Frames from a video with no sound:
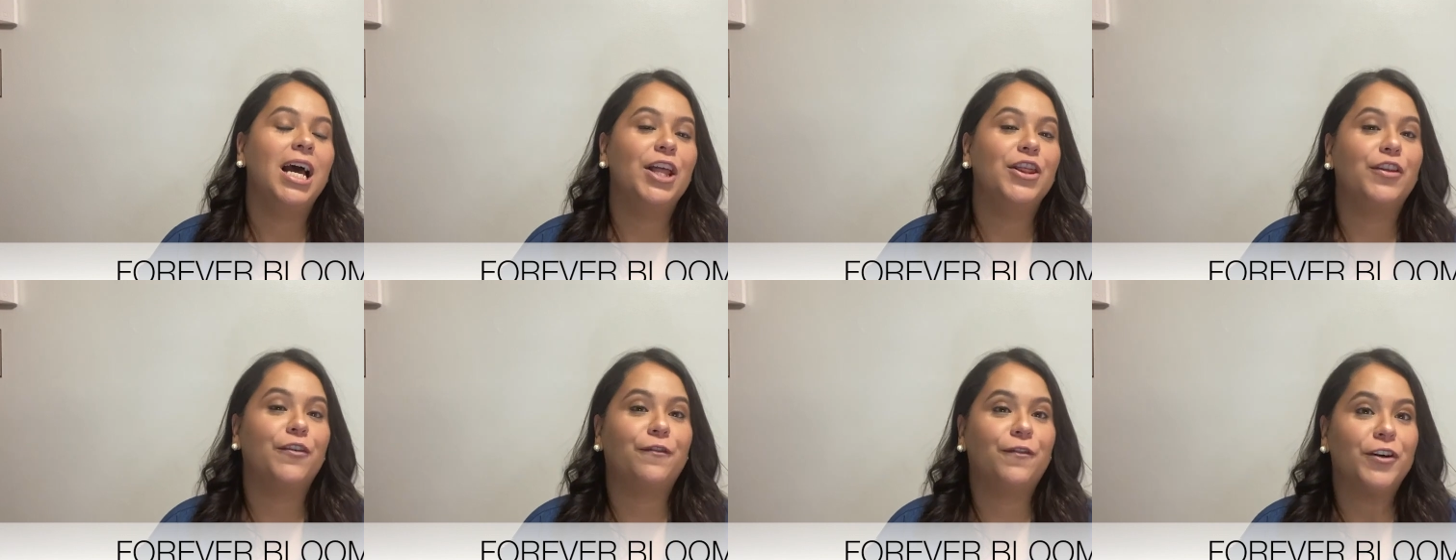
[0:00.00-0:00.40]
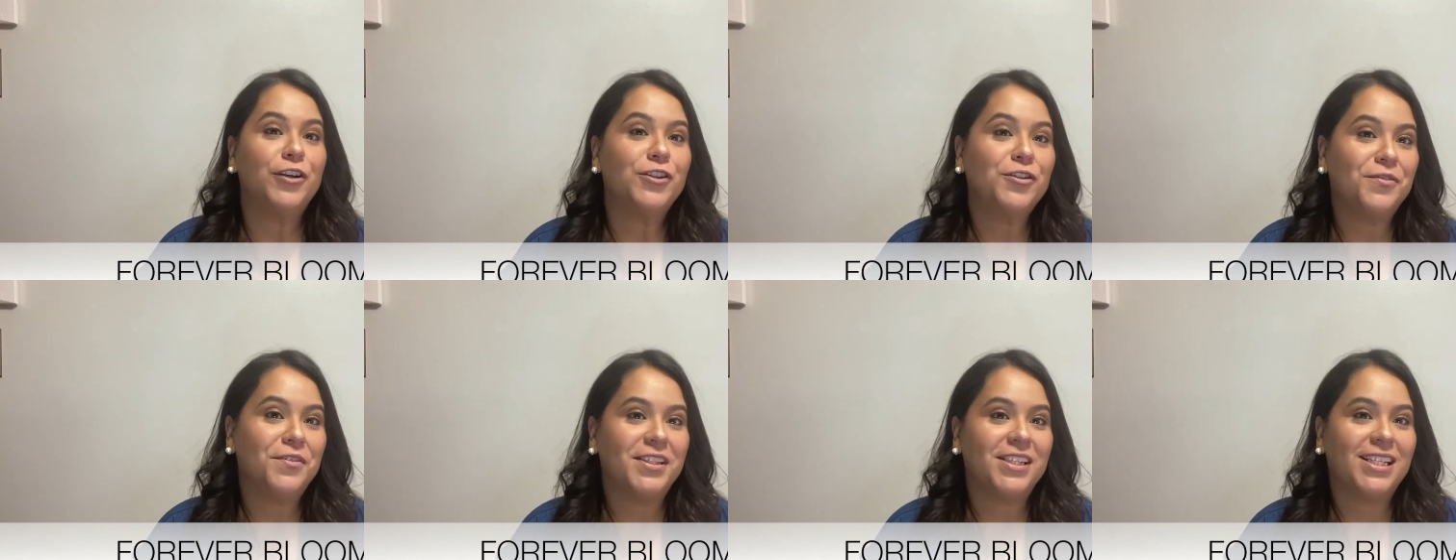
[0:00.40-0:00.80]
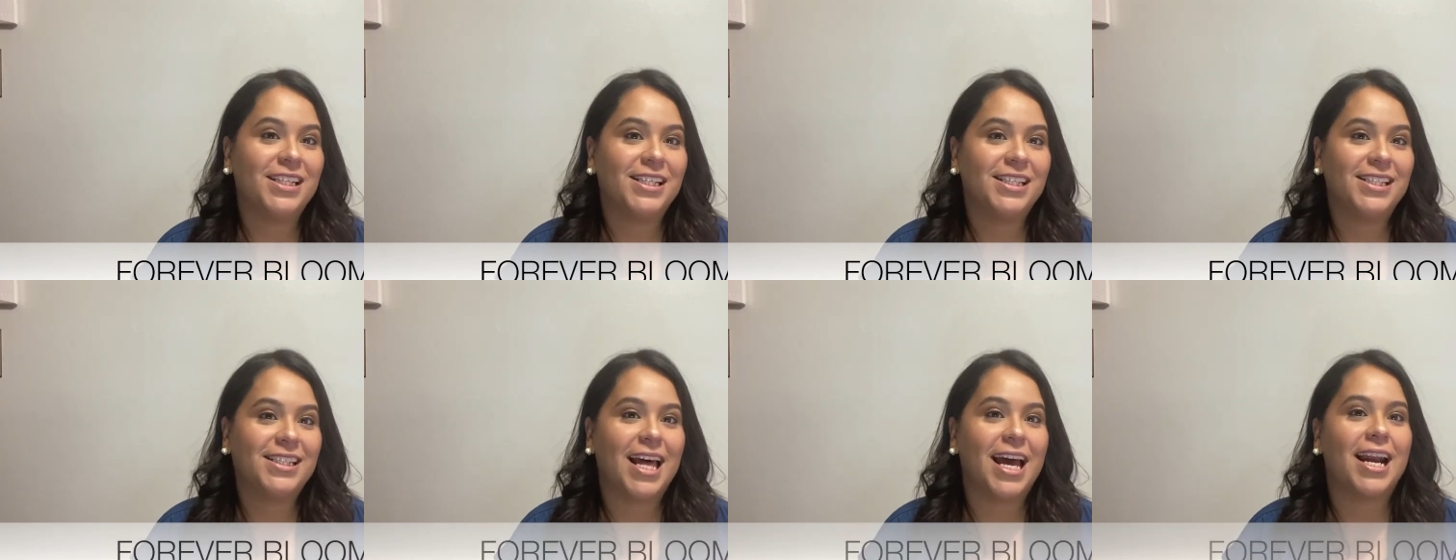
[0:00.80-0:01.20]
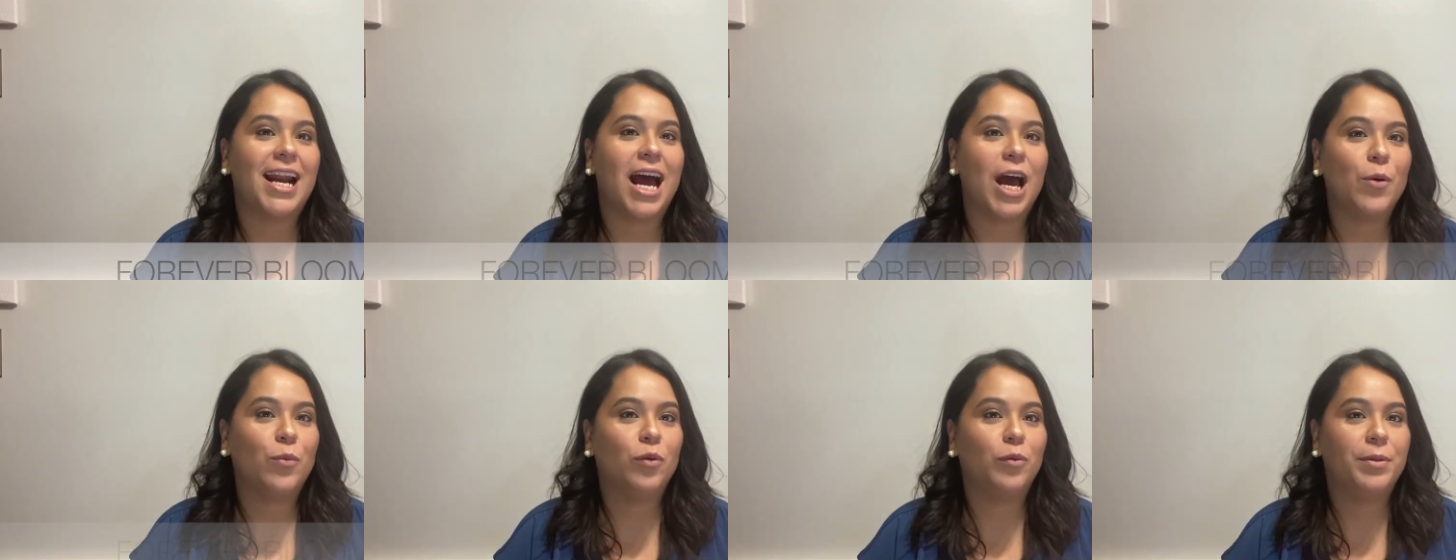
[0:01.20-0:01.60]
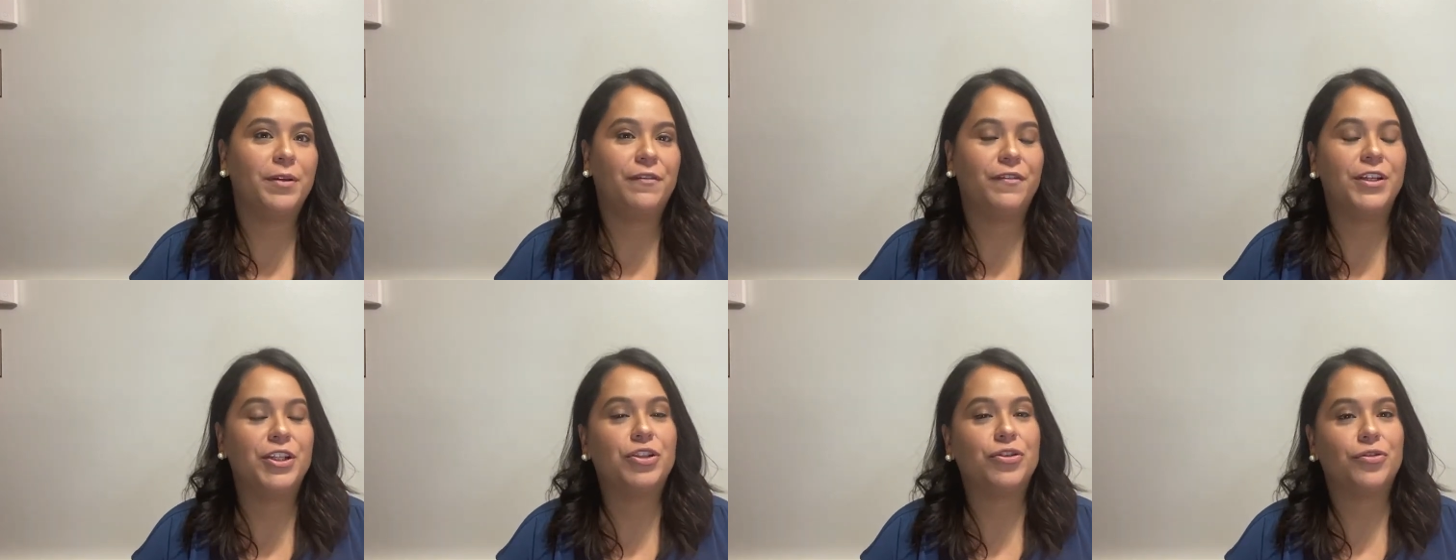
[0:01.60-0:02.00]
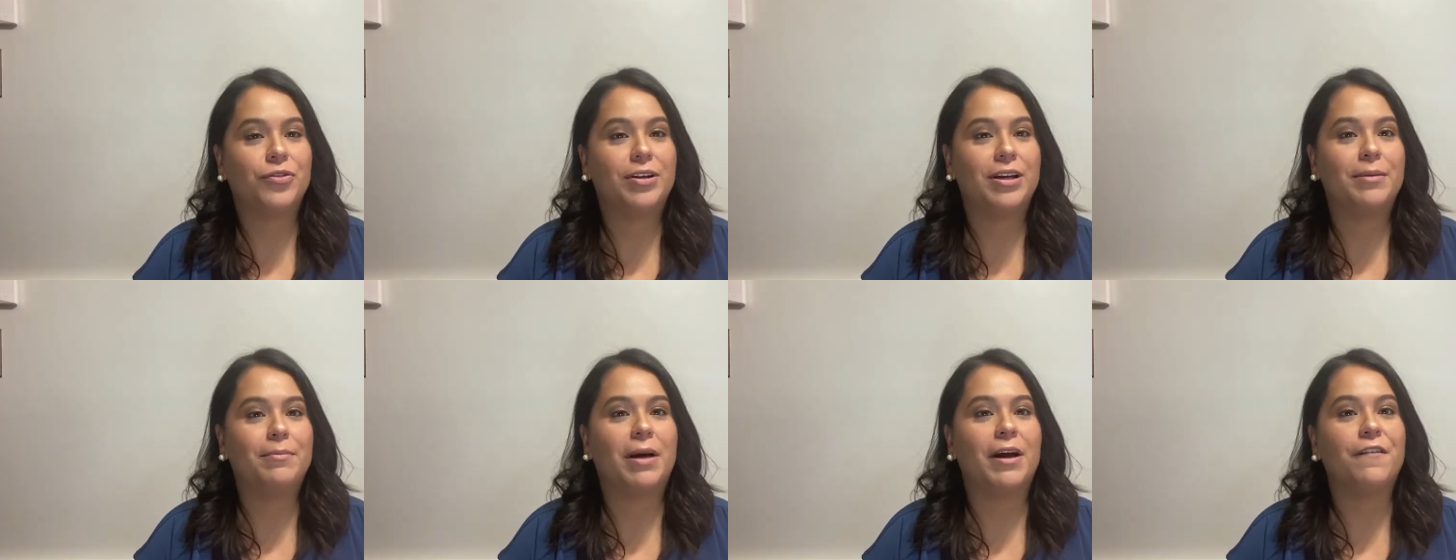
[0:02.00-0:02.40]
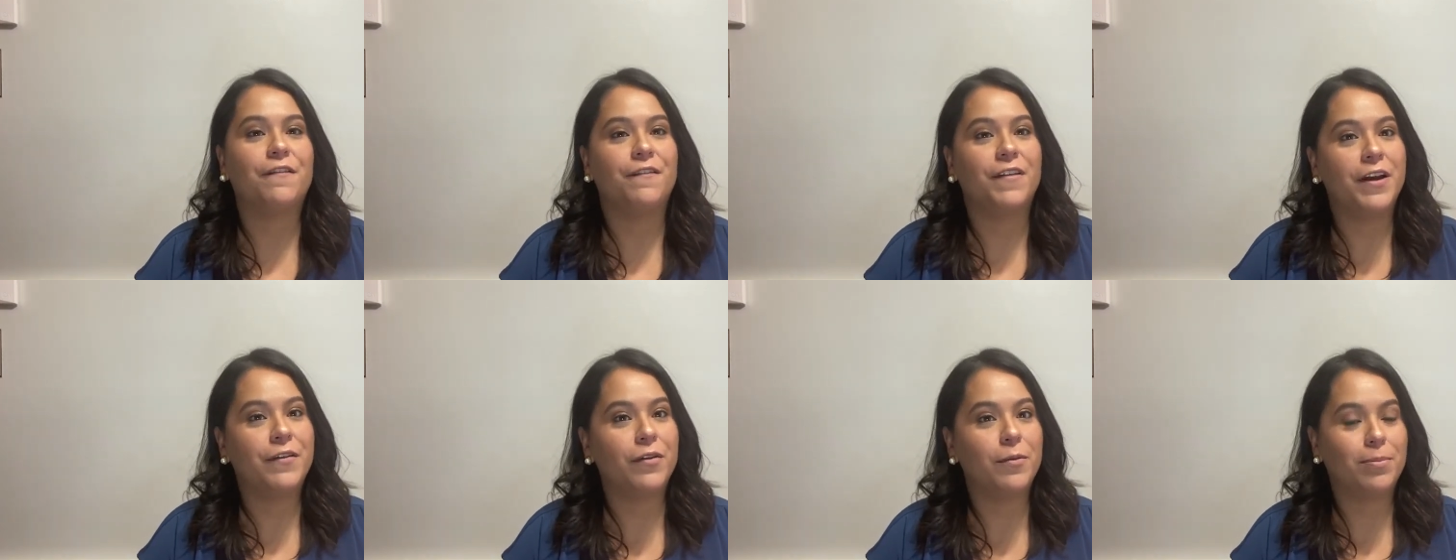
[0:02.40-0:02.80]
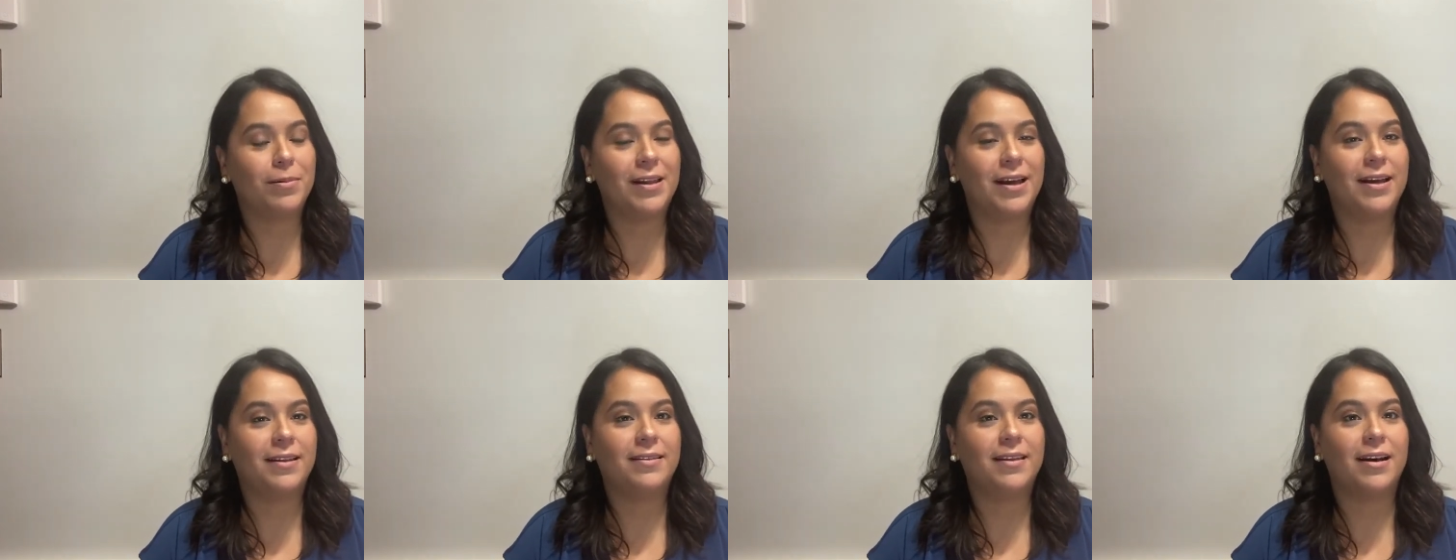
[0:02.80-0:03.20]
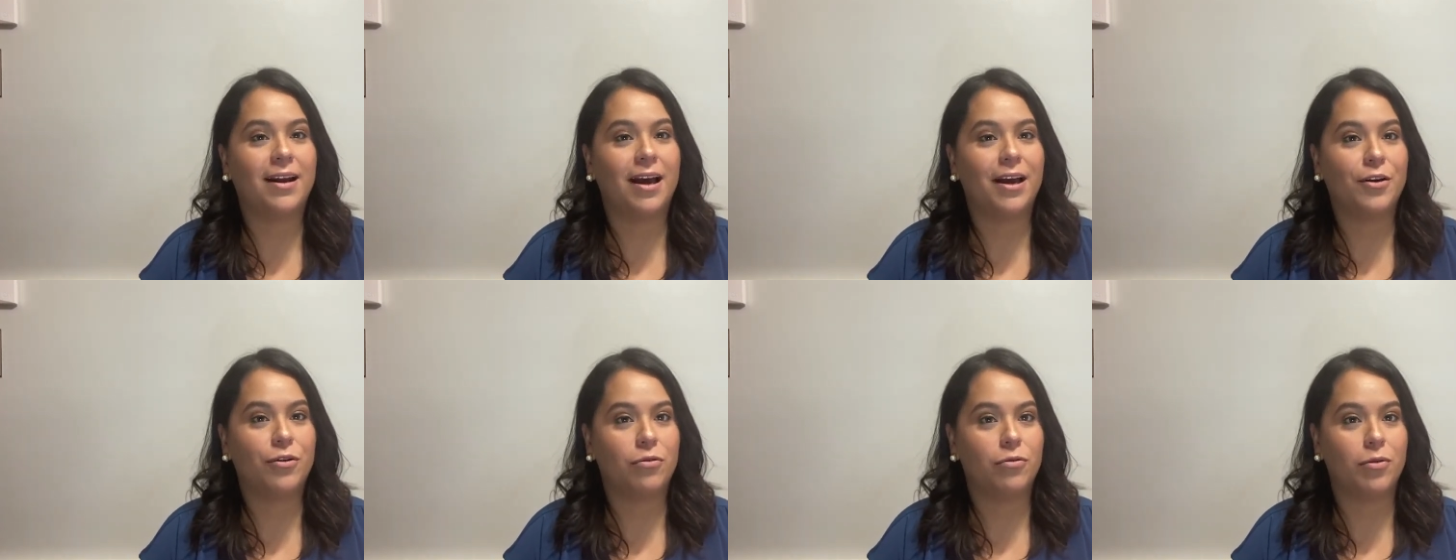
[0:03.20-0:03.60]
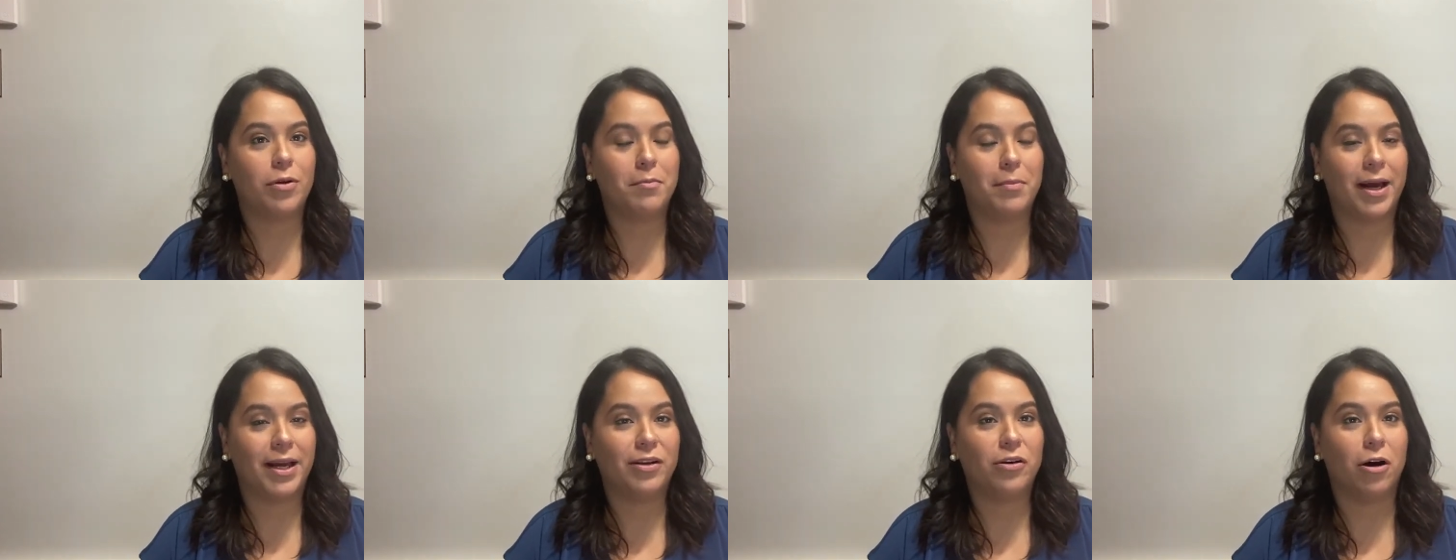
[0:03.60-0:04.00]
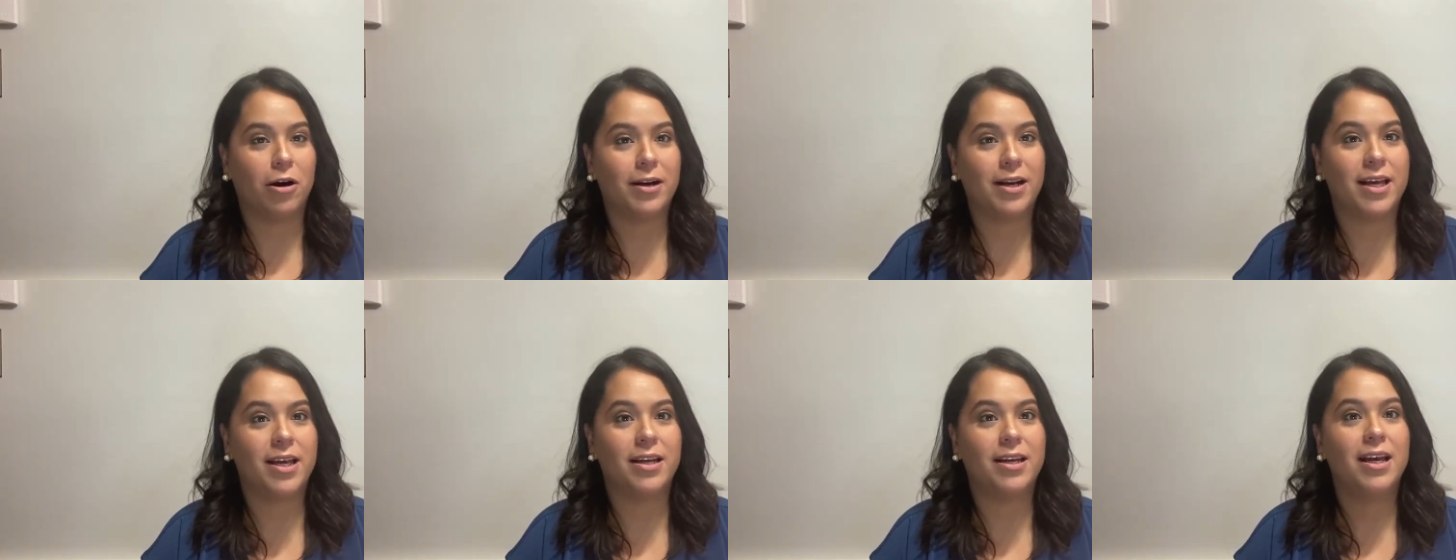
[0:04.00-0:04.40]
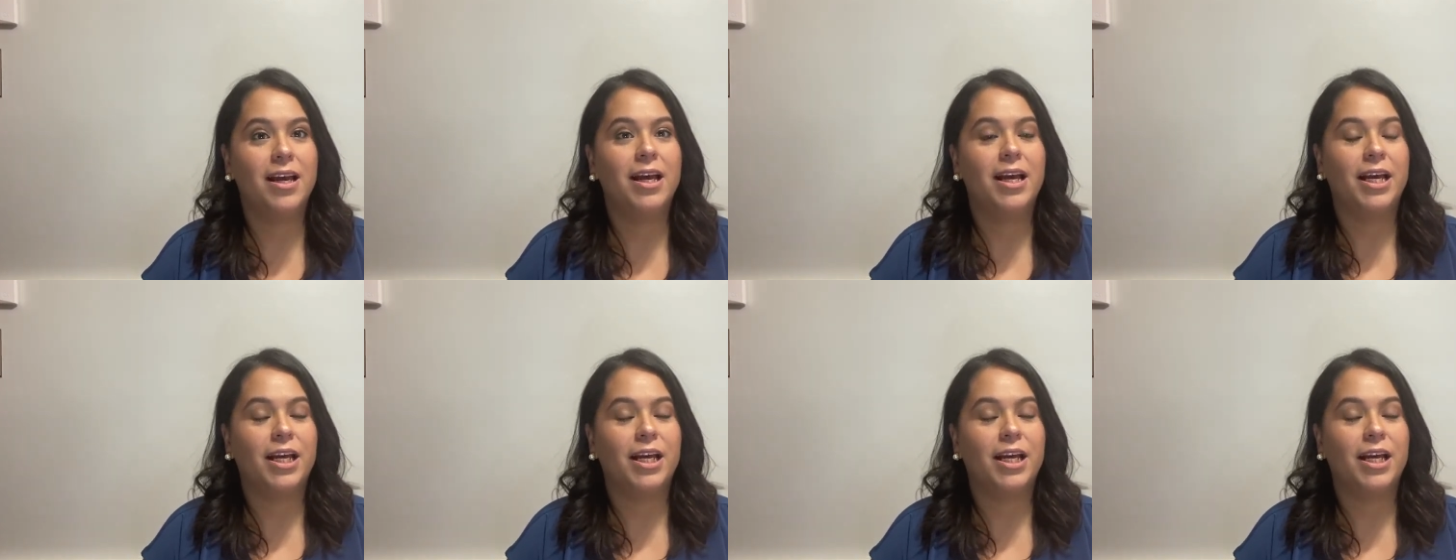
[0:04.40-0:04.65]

The first reason is that I will be featuring my favorite plant that I grew in my garden